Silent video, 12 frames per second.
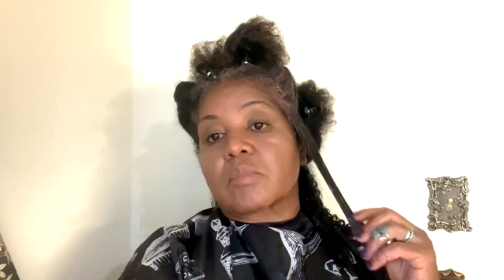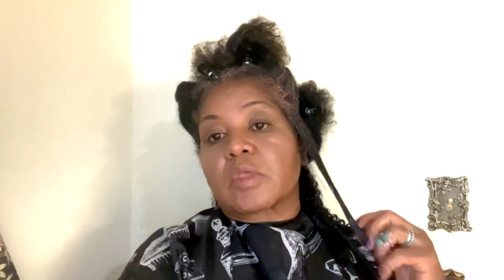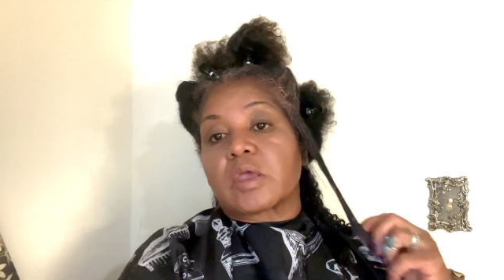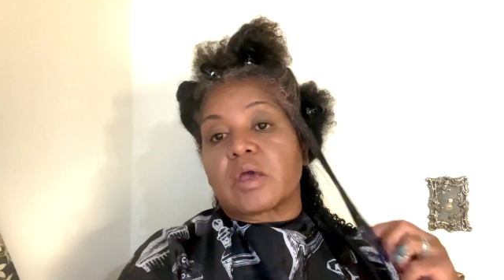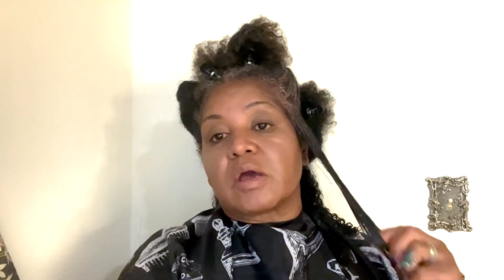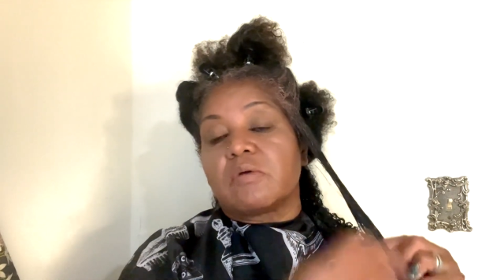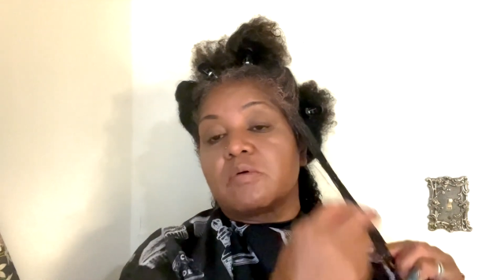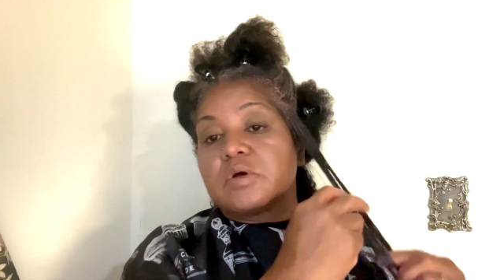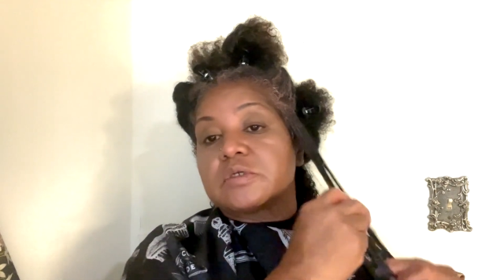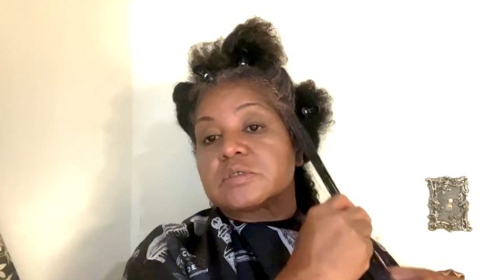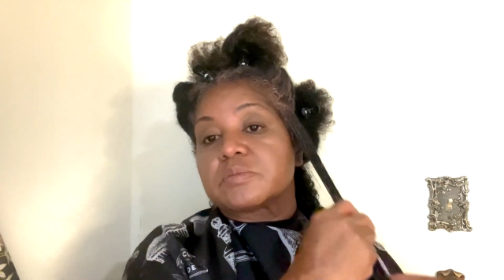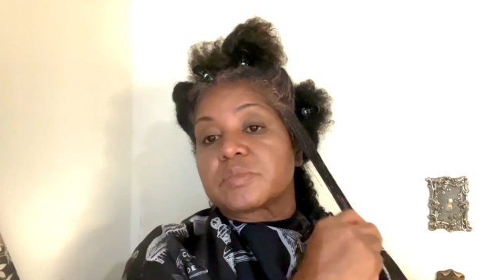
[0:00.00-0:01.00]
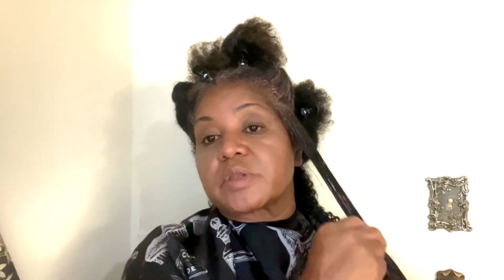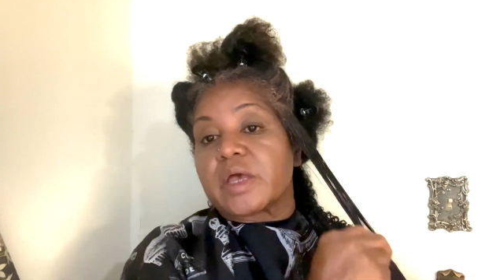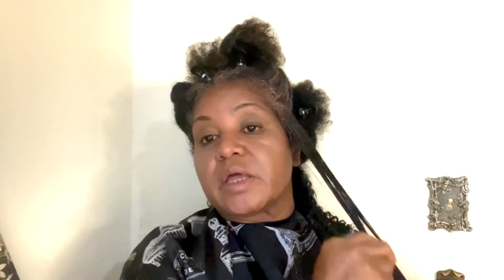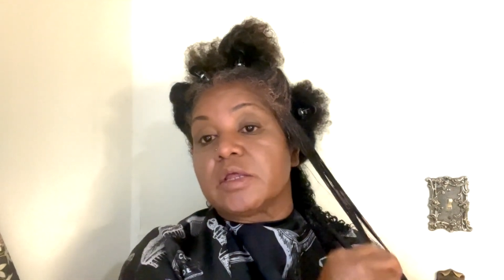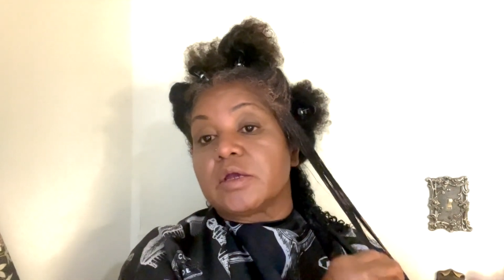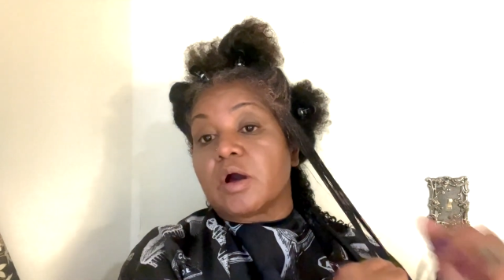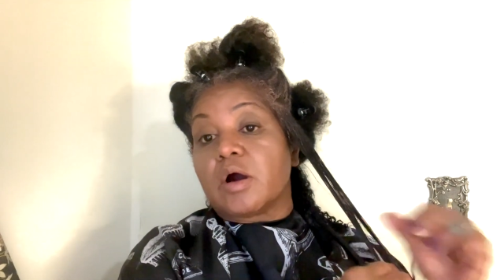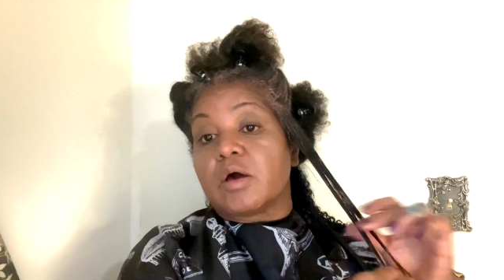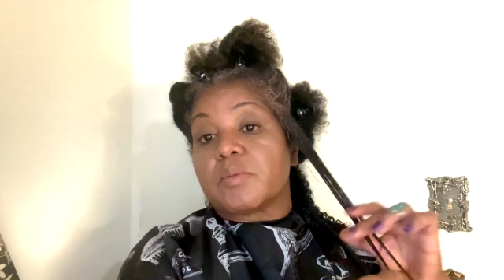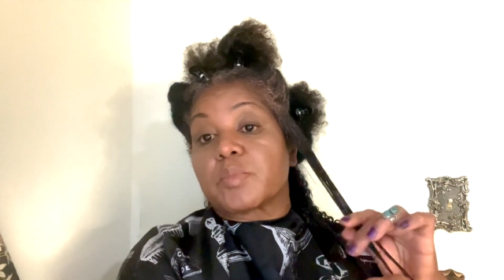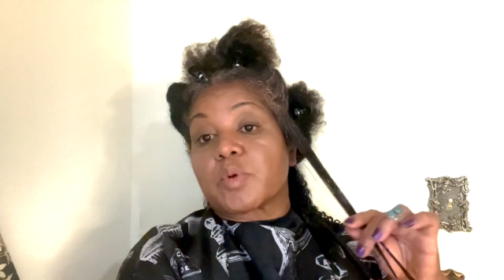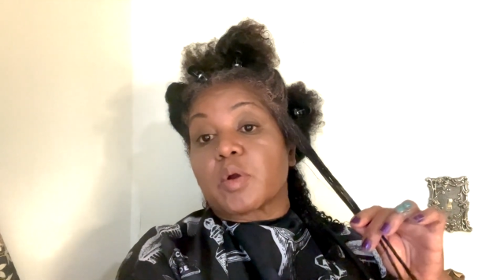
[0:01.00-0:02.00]
Yeah, I wasn't planning
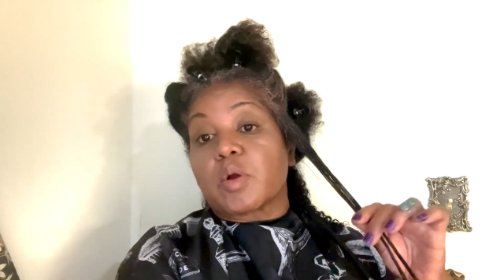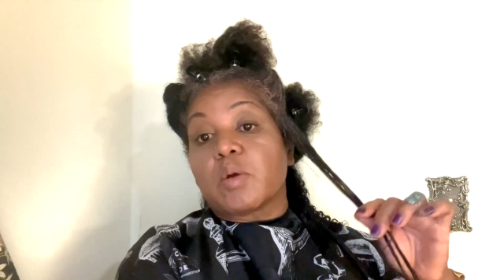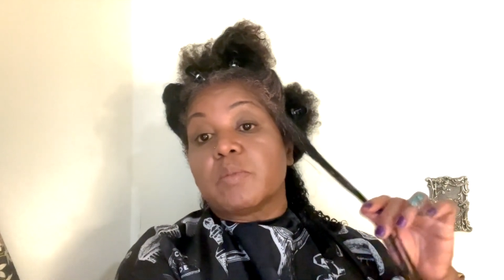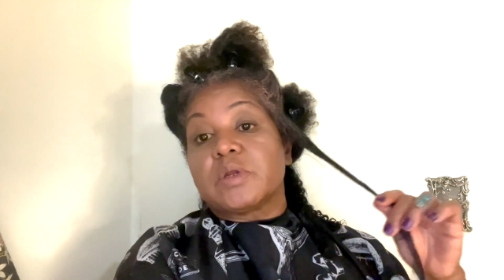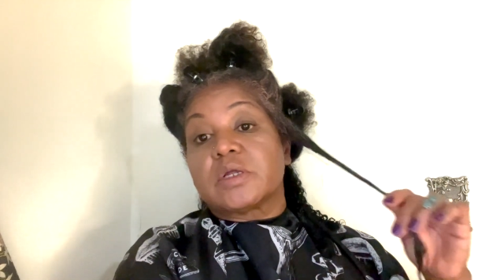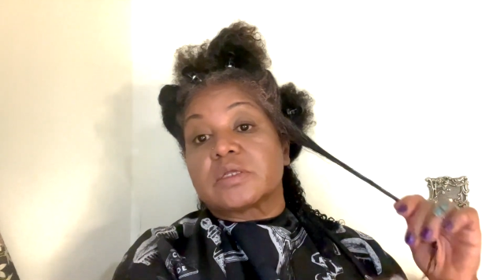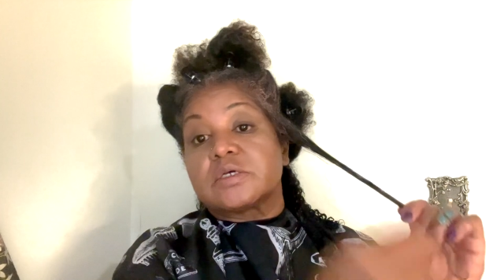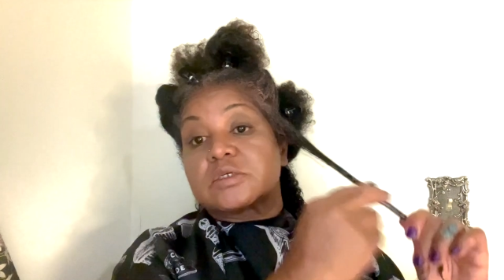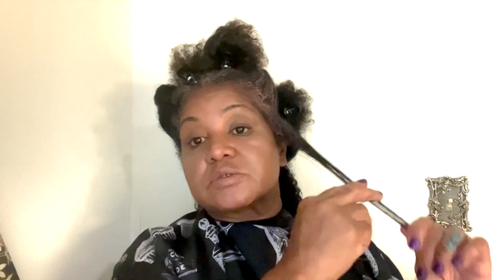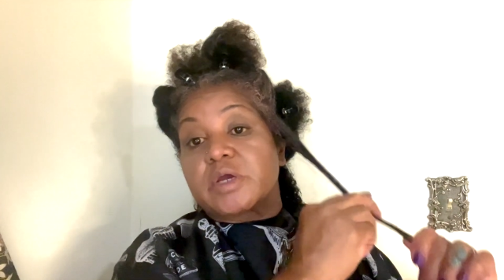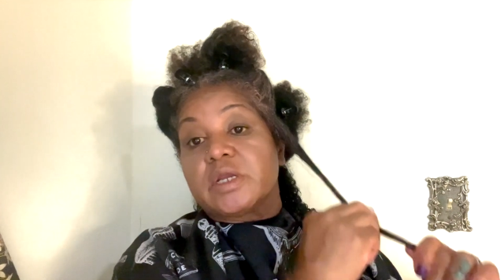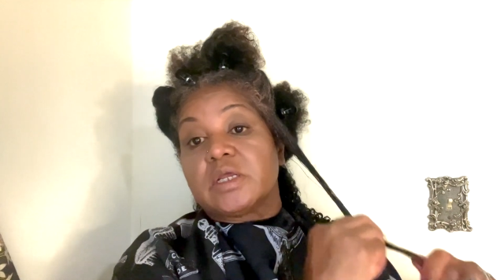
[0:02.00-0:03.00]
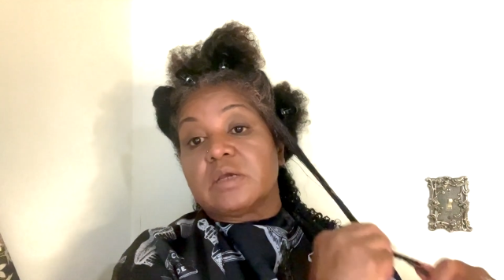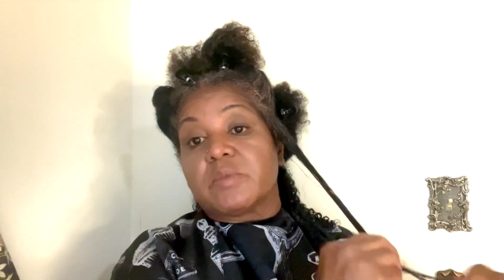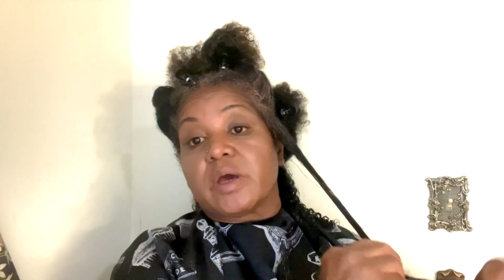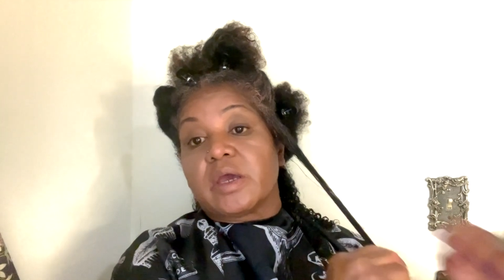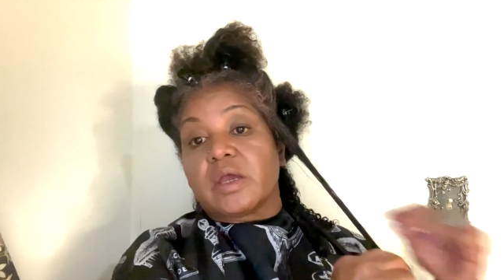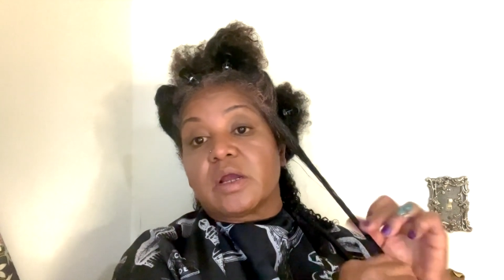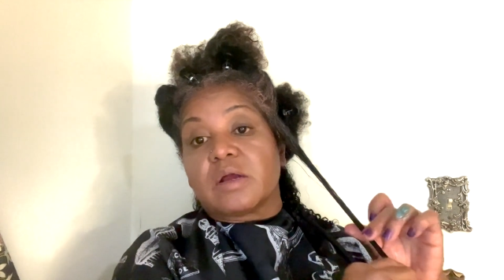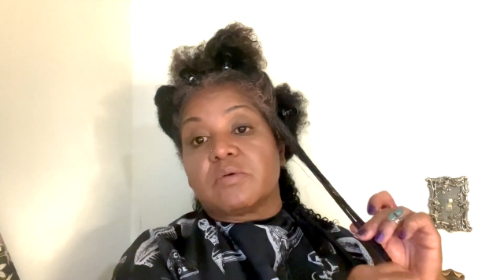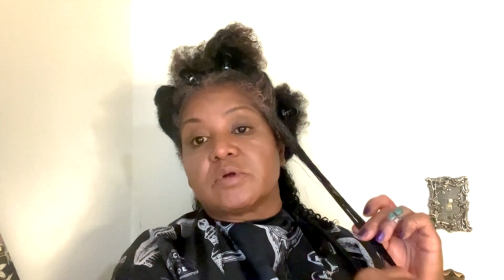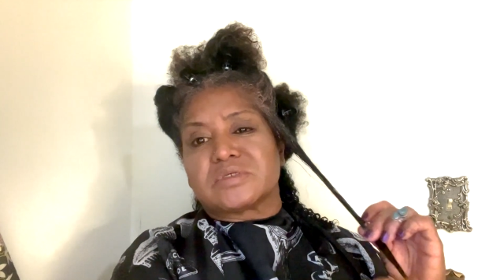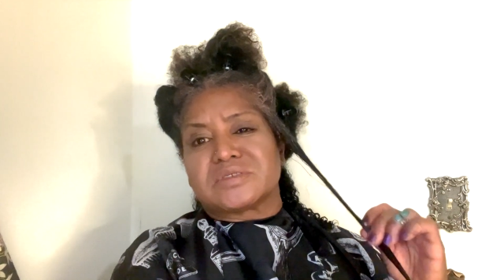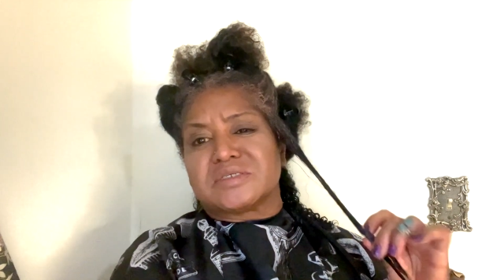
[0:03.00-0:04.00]
on permanently straightening my hair,
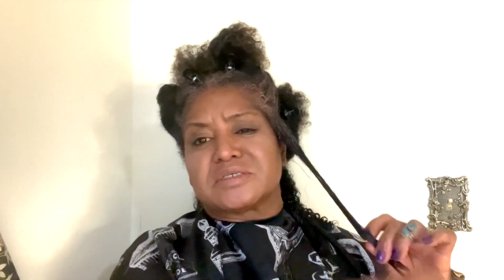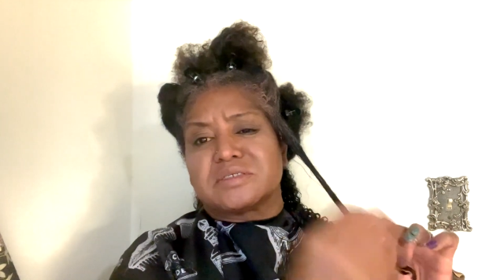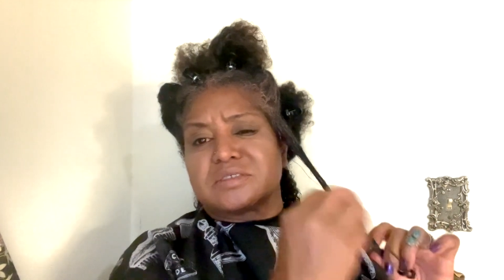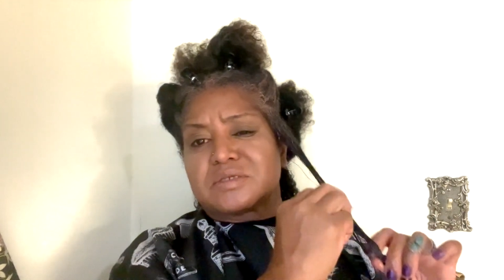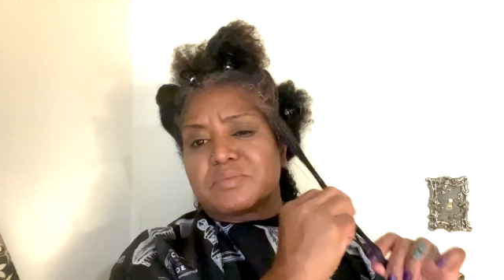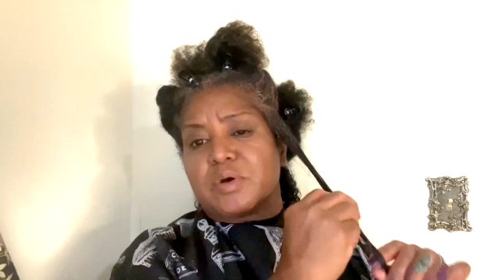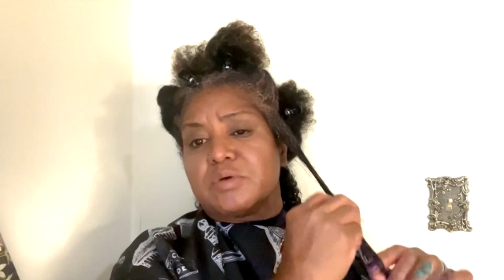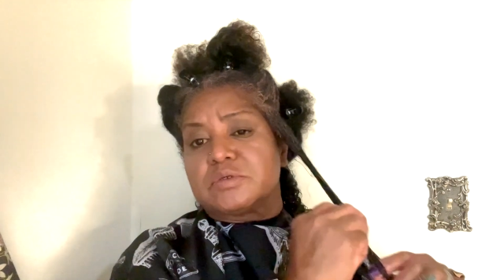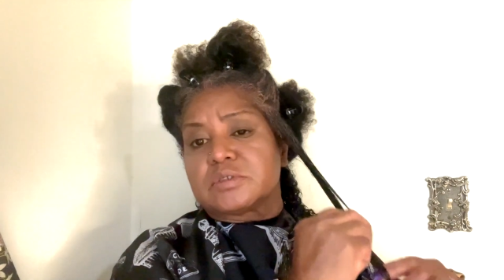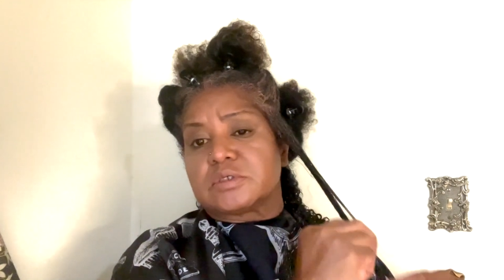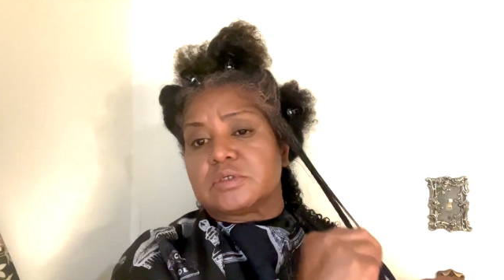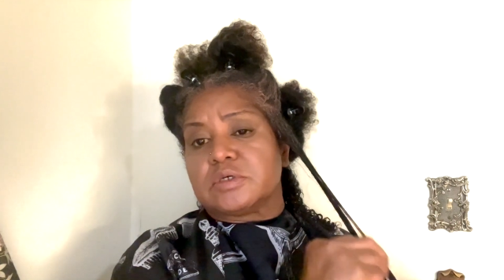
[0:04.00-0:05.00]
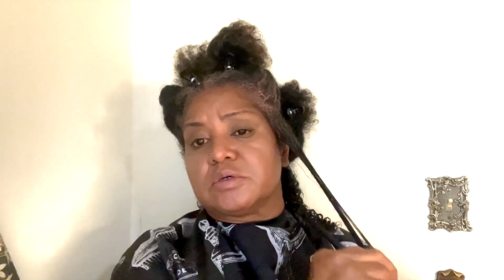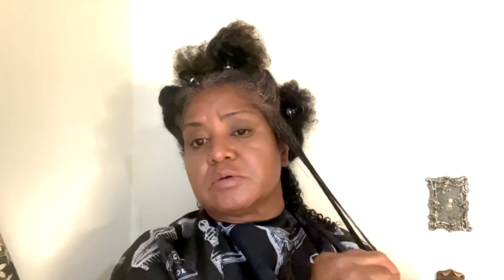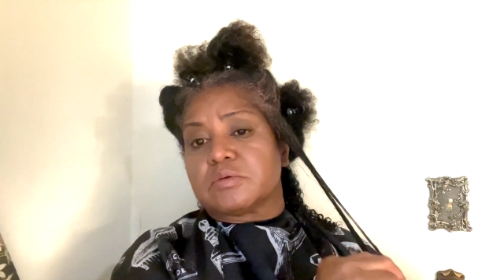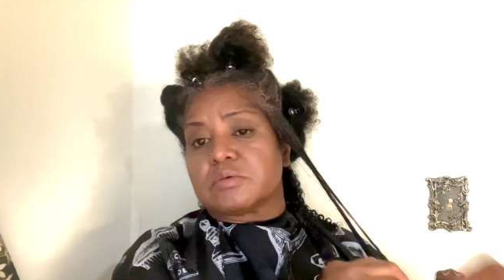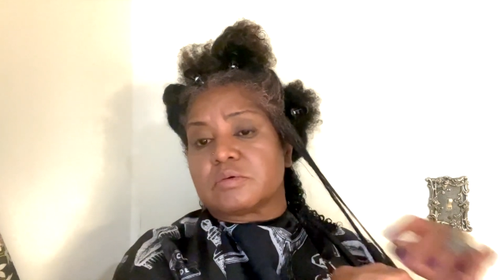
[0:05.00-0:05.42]
which this is supposed to do,